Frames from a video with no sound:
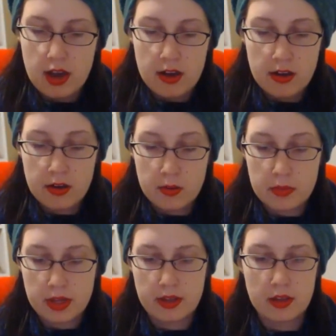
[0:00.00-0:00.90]

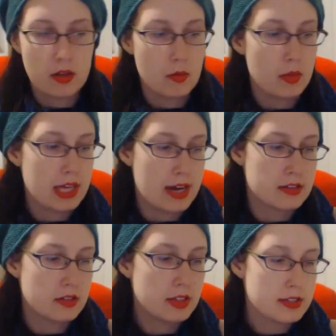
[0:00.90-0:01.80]
But
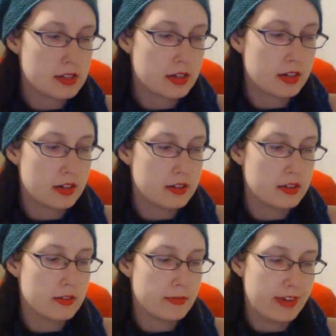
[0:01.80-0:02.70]
yeah, so these are
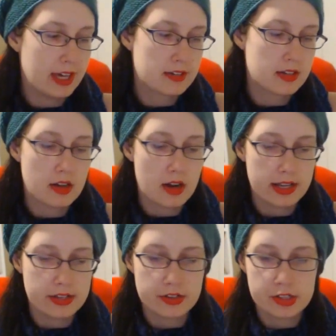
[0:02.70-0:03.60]
fixed,
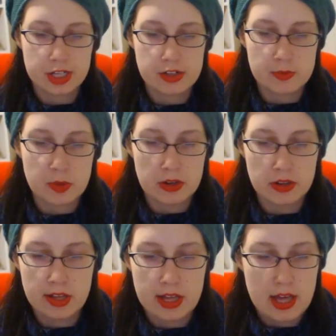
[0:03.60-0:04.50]
not
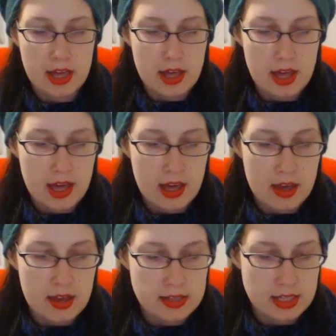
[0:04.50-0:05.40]
interchangeable.
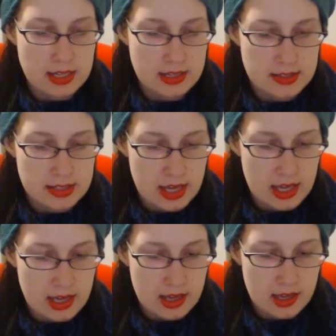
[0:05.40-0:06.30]
And it is
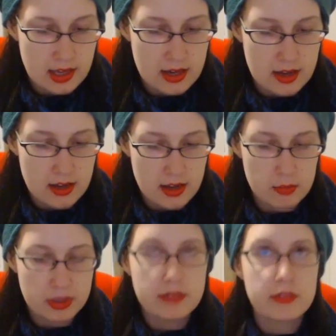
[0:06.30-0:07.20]
I
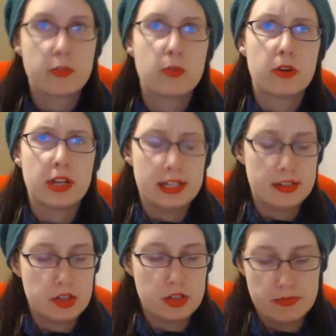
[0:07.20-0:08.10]
believe a
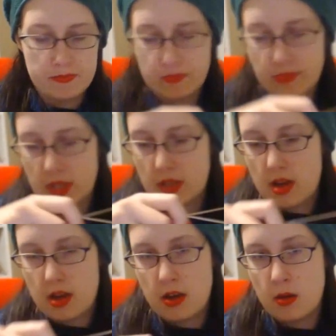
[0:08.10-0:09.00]
40-inch,
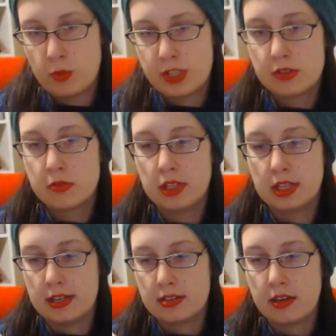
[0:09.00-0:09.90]
which is really
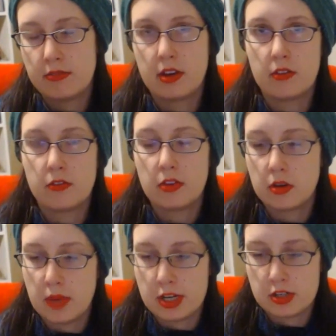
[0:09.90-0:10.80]
nice, I find,
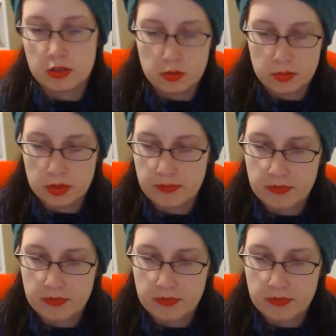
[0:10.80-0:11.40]
for Magic Loop.